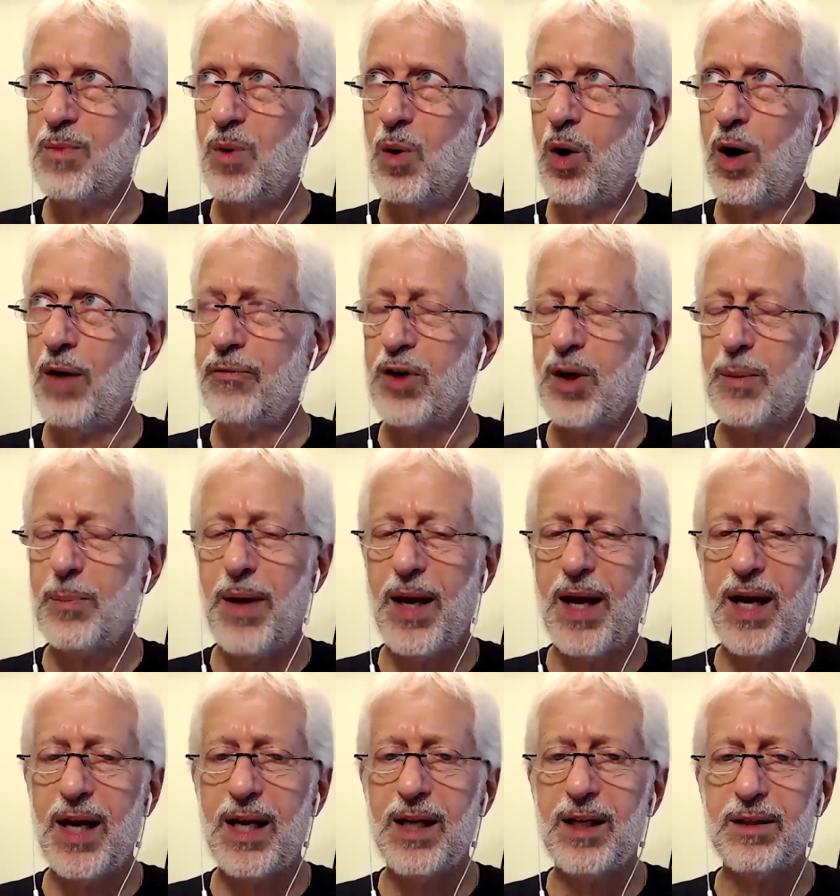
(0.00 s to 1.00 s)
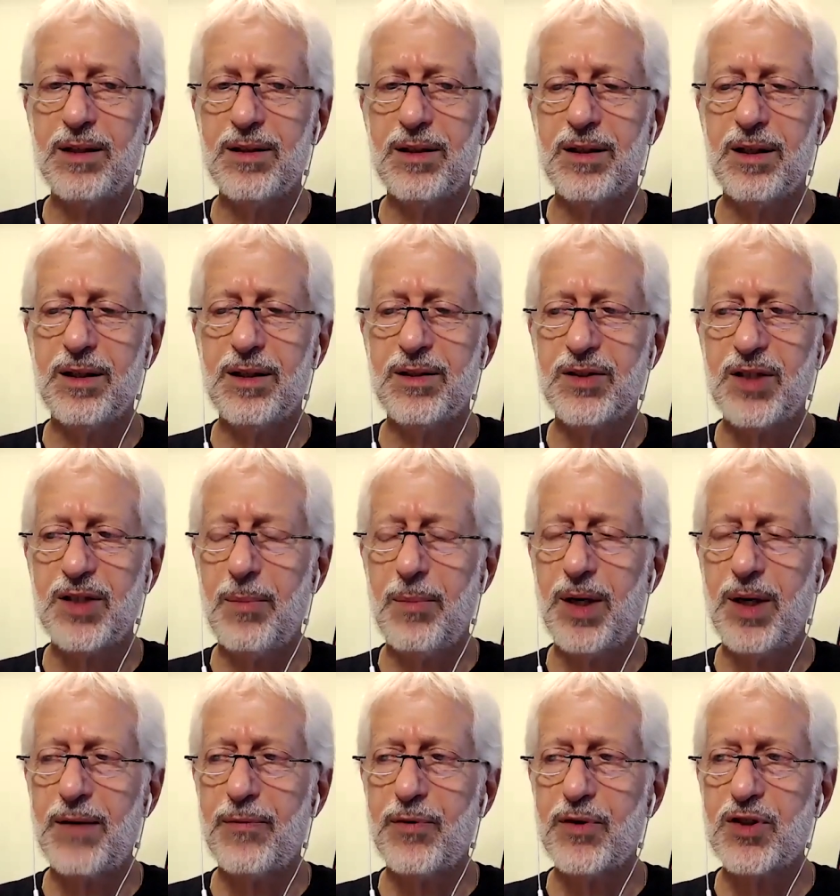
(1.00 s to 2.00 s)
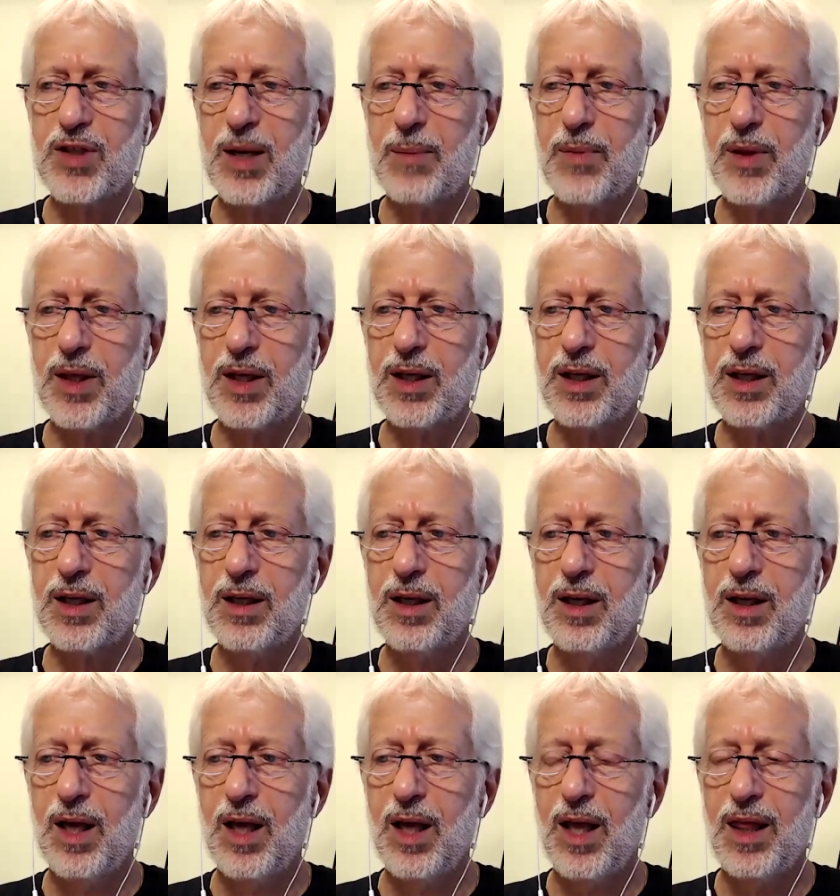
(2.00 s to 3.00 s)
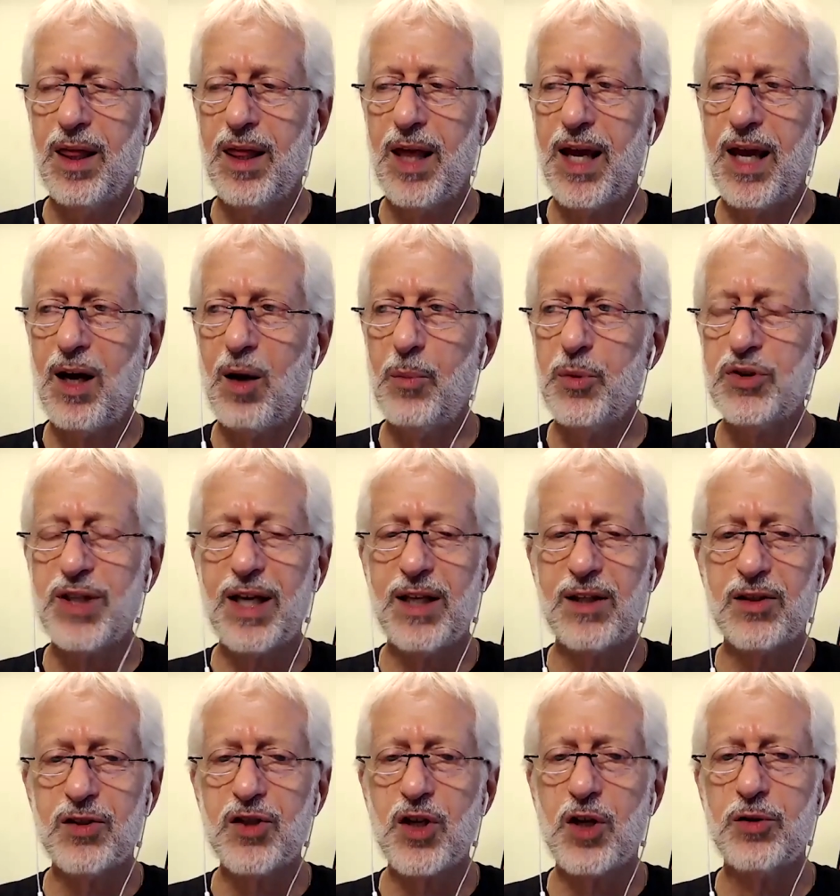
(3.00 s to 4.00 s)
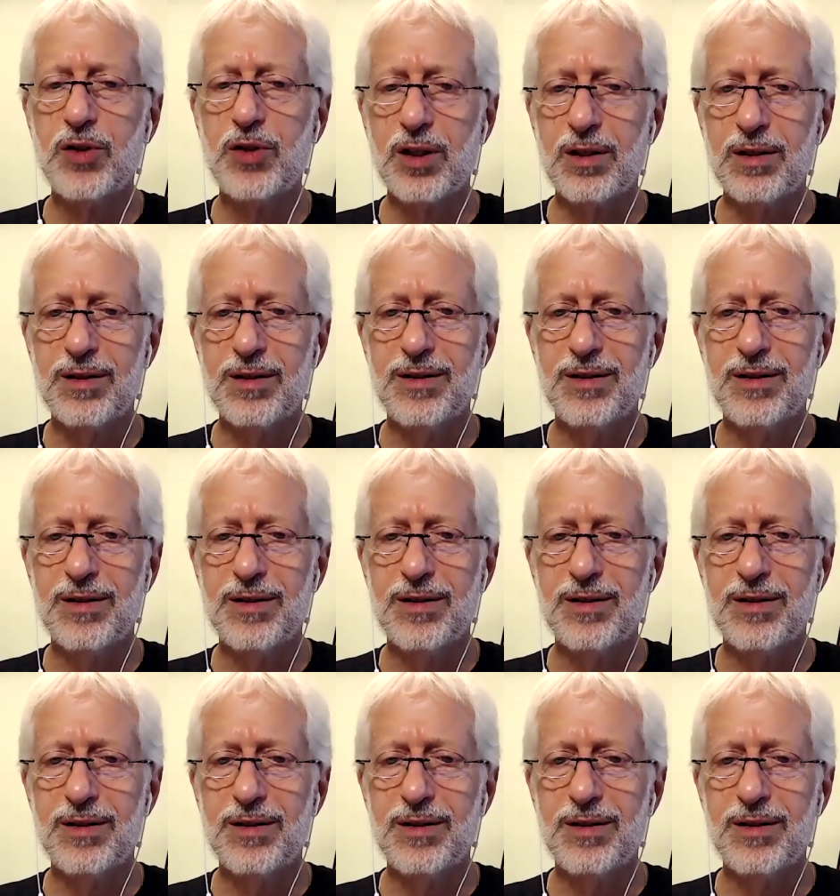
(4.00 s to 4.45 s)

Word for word: offer to pay somebody for something they almost get insulted